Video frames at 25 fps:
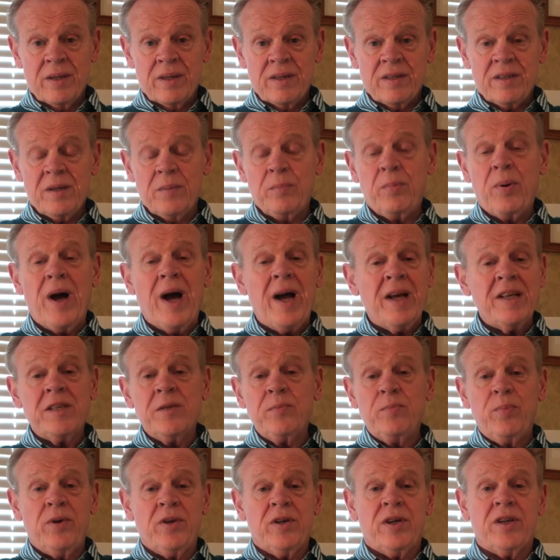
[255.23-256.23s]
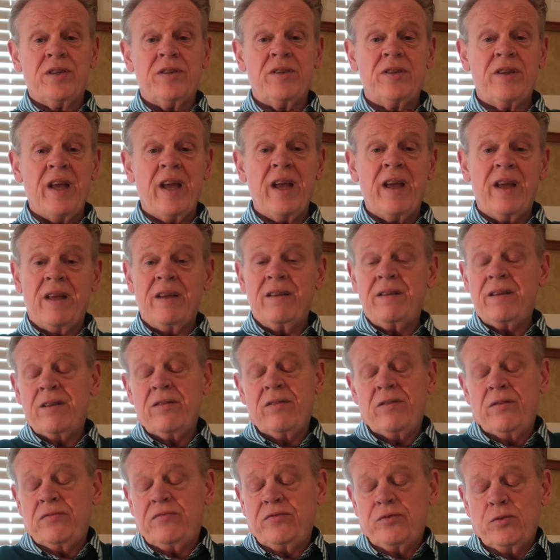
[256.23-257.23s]
It's impossible.
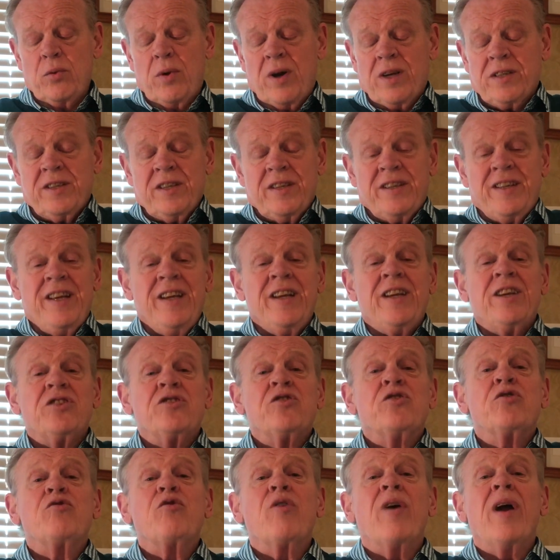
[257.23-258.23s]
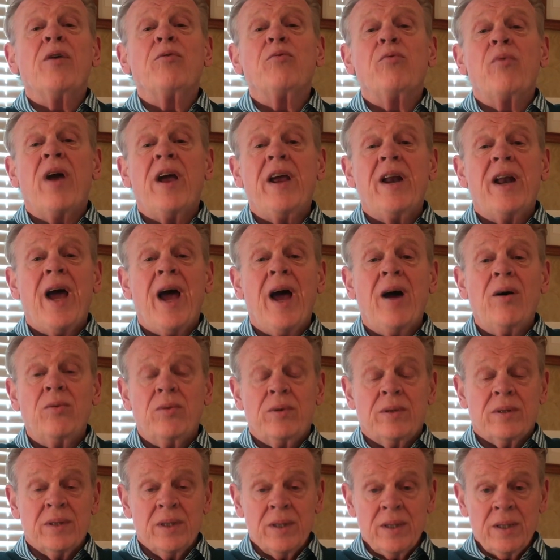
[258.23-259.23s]
Fluoxetine gets drowned right
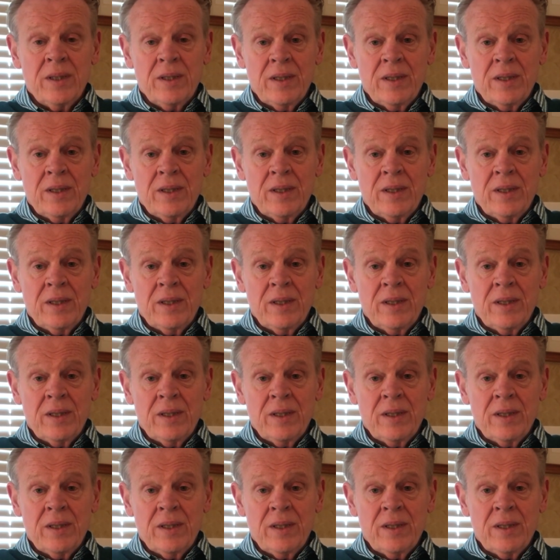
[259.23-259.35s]
out.